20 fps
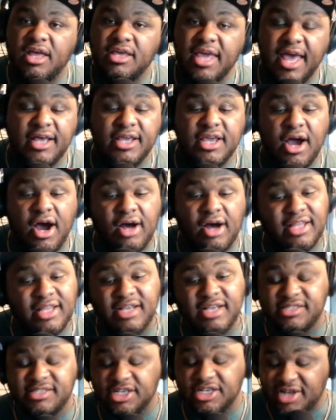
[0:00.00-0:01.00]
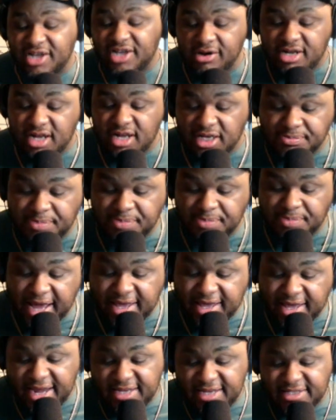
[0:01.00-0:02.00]
yeah, y'all, like I said, Chicago Cubs
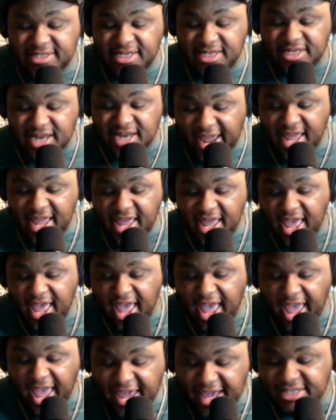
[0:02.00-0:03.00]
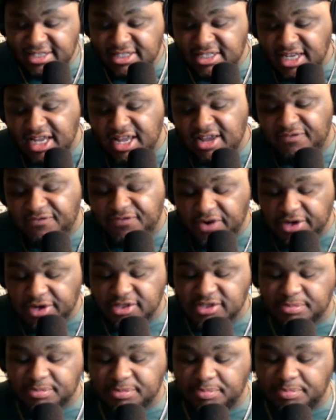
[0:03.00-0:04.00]
back at it tonight, 8:10
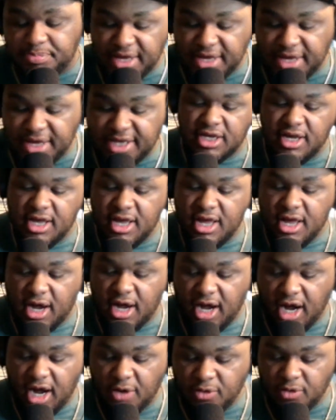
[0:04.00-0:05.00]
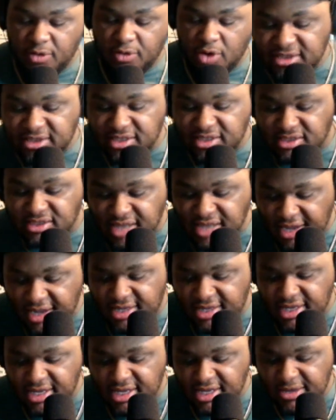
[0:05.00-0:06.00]
first pitch, Roki
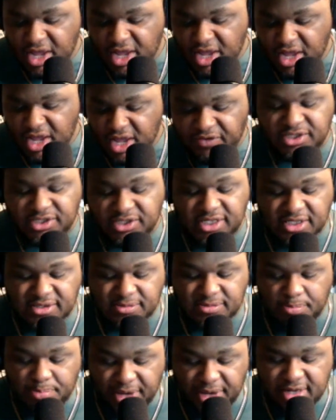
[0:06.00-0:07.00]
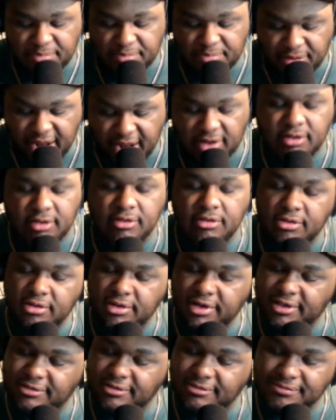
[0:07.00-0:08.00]
Sasaki versus Ben
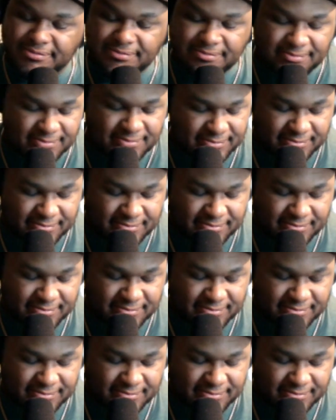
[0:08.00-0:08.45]
Brown, Lord.